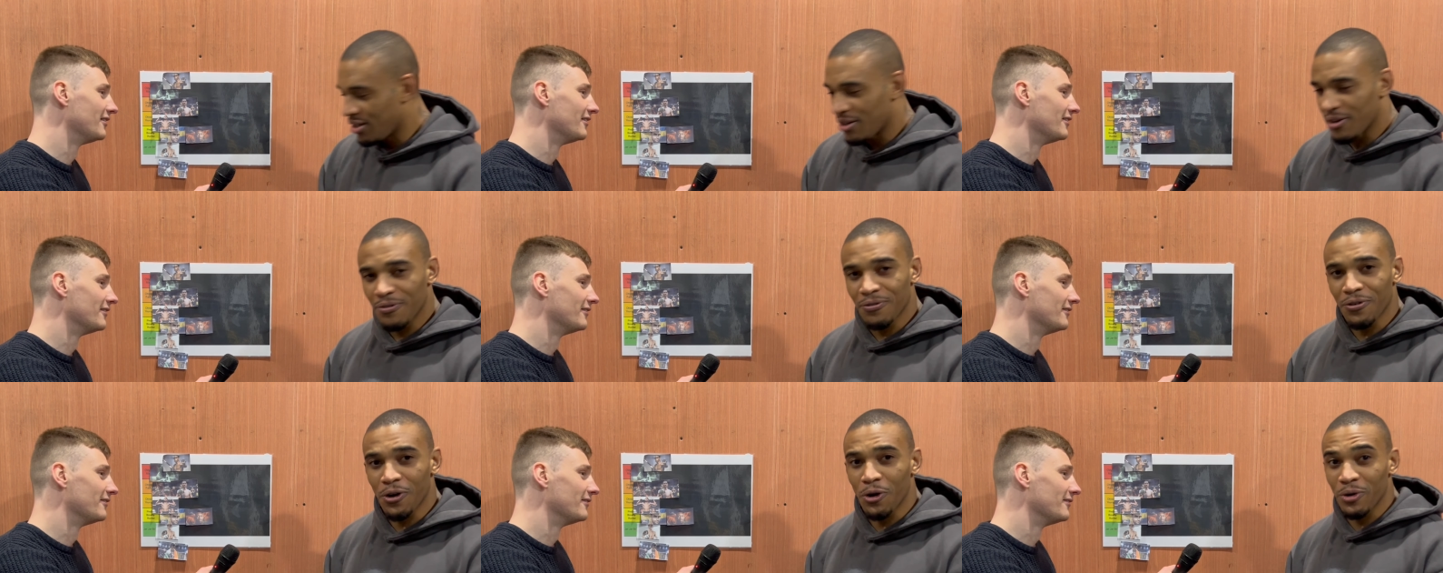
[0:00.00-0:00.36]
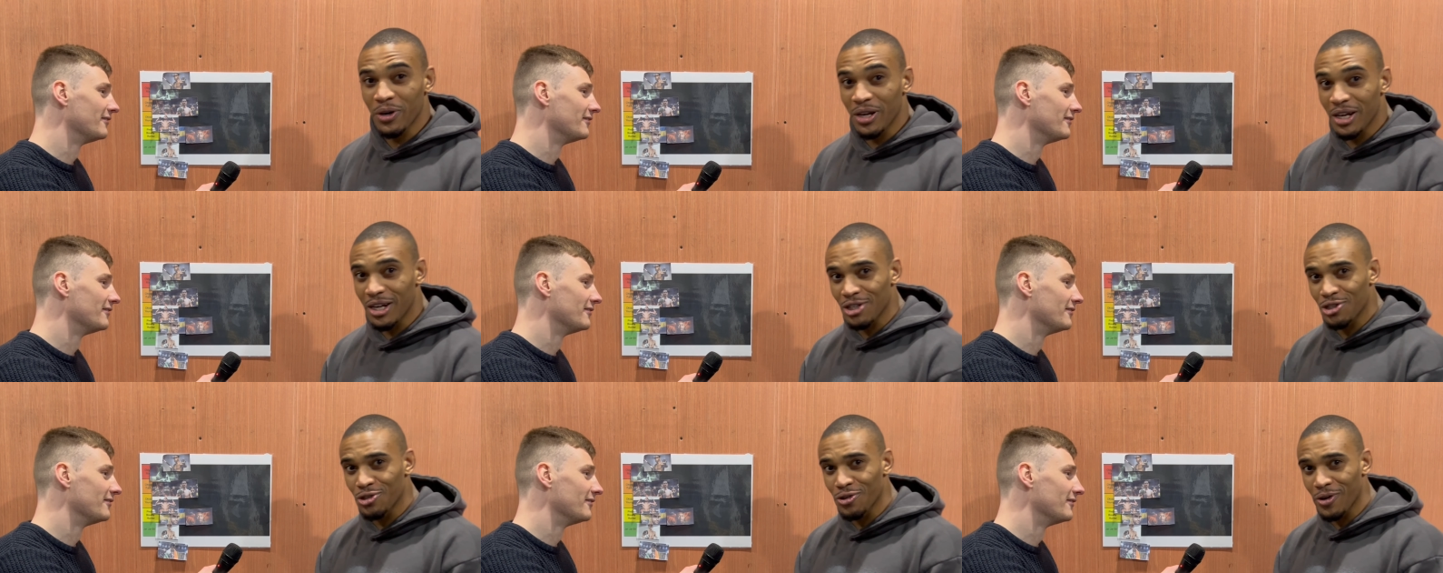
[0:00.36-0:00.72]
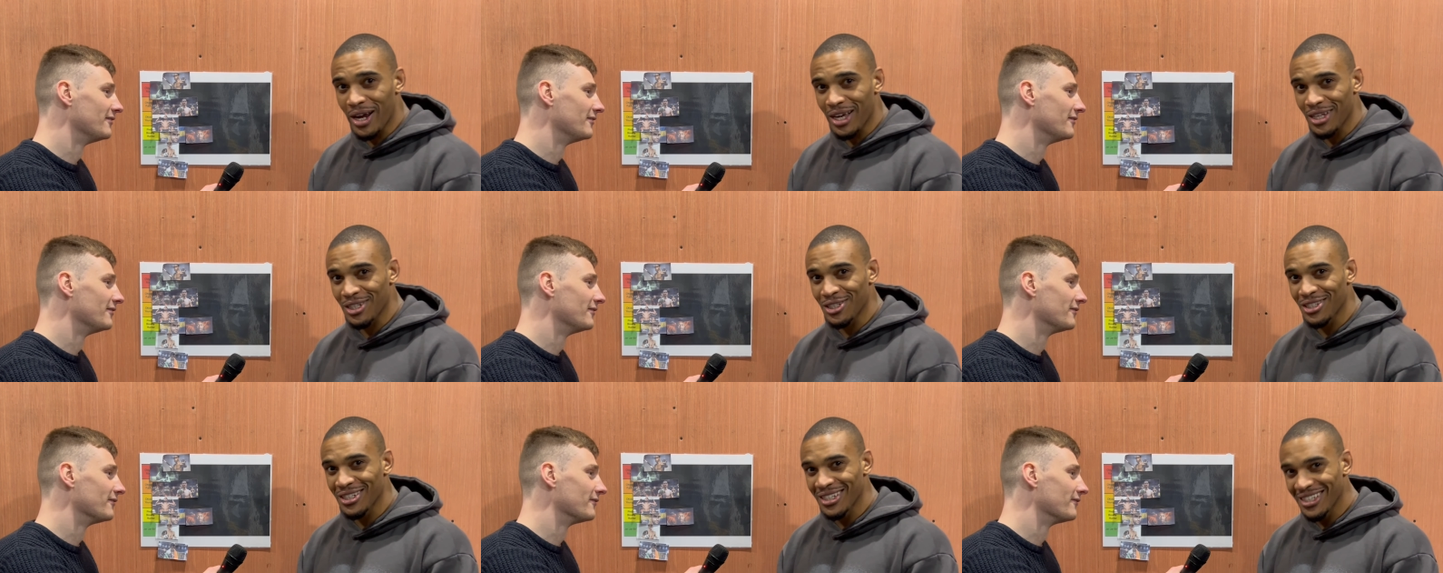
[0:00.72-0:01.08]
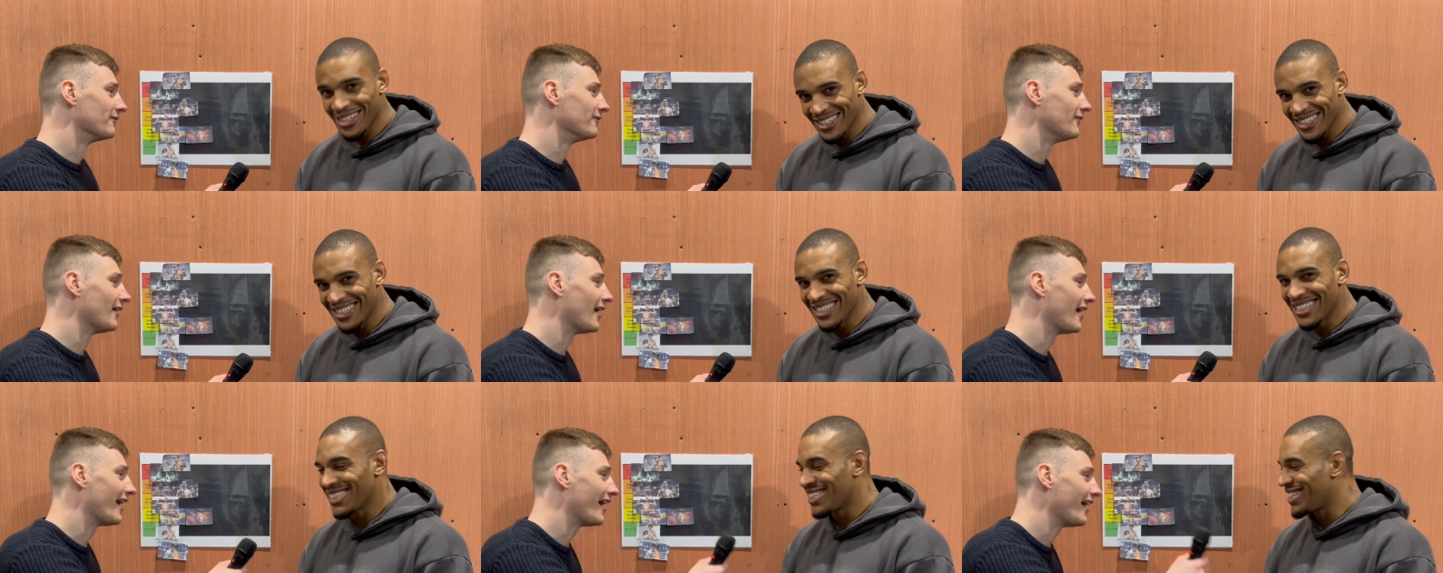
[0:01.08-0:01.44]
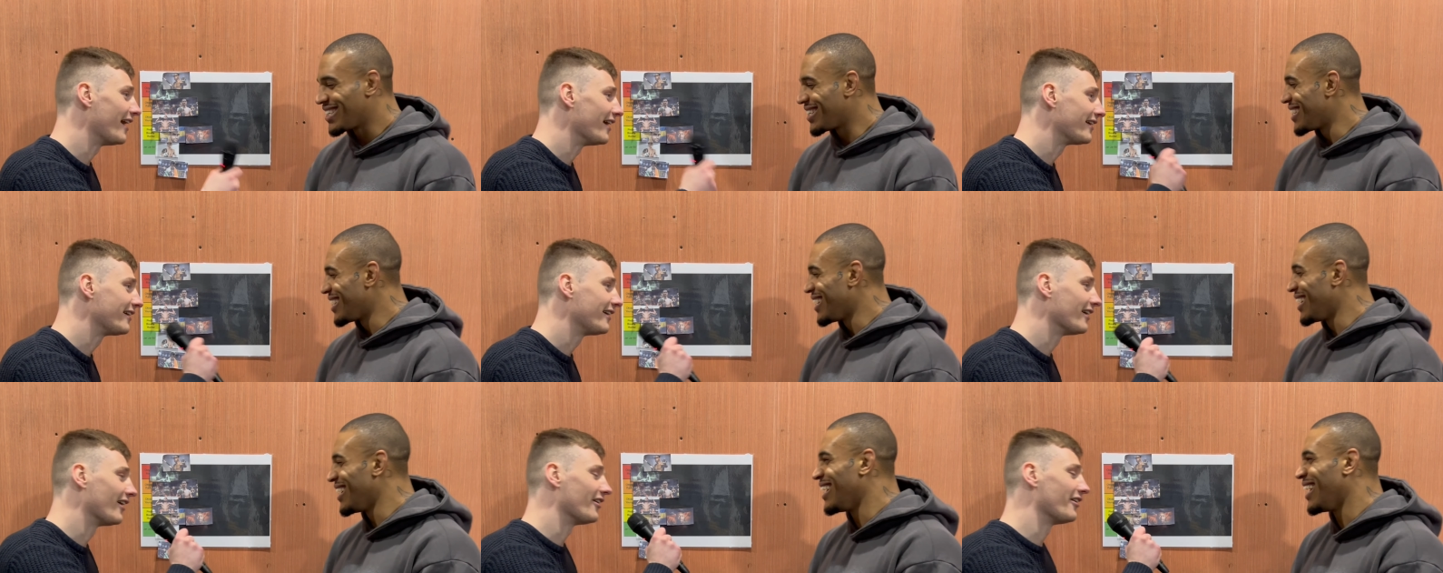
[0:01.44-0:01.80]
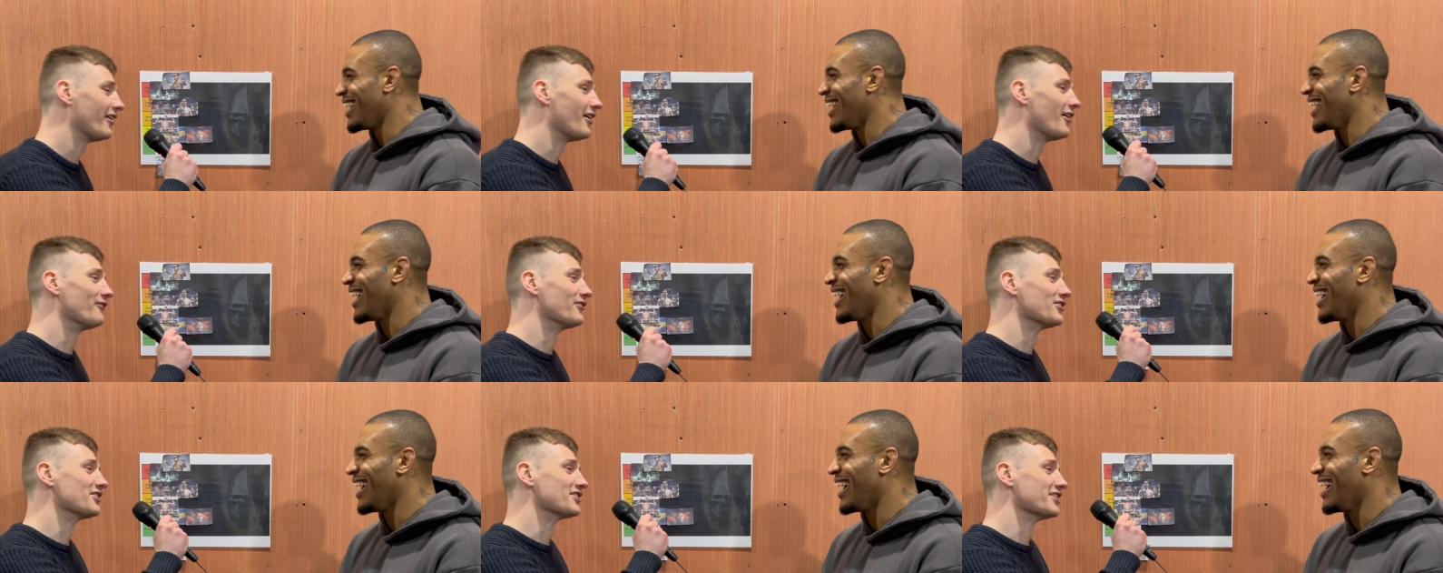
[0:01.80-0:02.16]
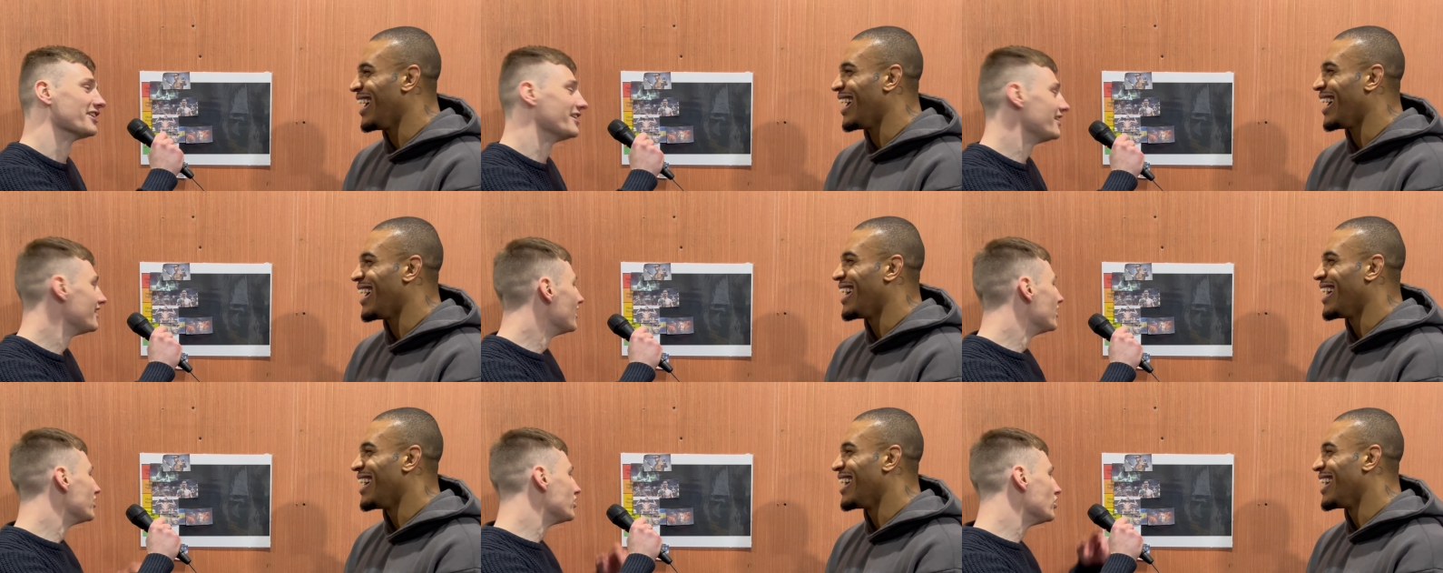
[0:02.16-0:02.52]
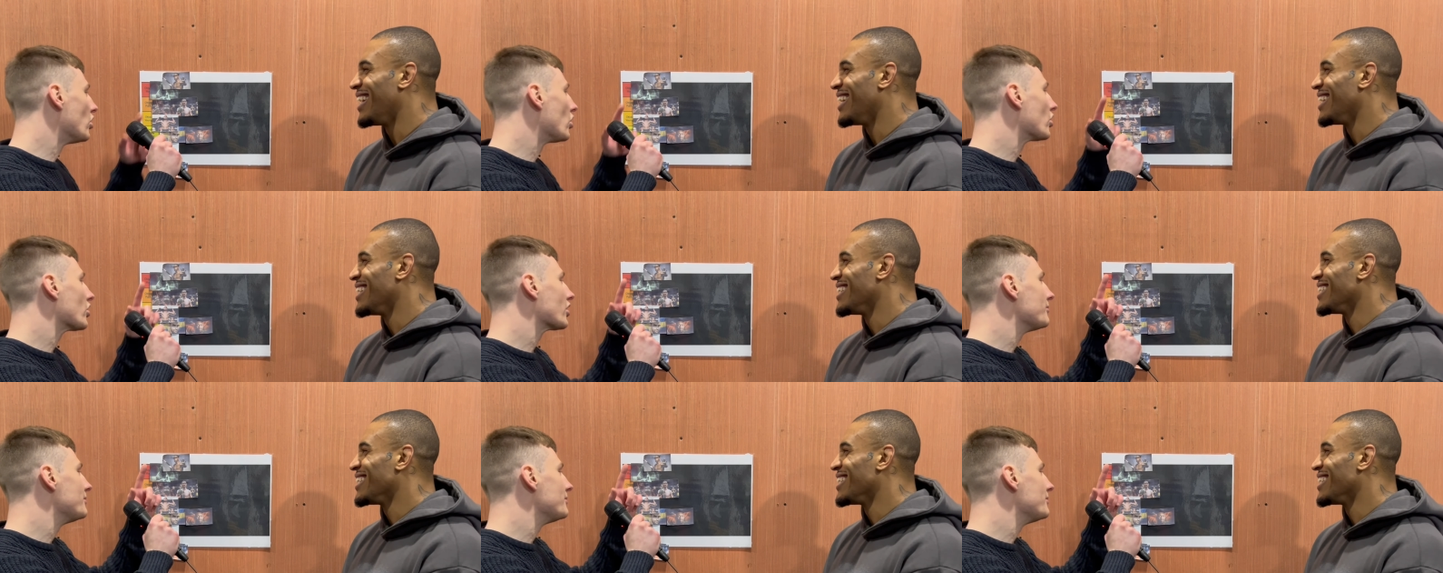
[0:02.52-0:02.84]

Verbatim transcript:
Speaker 1: thrown in the trash.
Speaker 2: Right, Akonne. Obviously, you're going to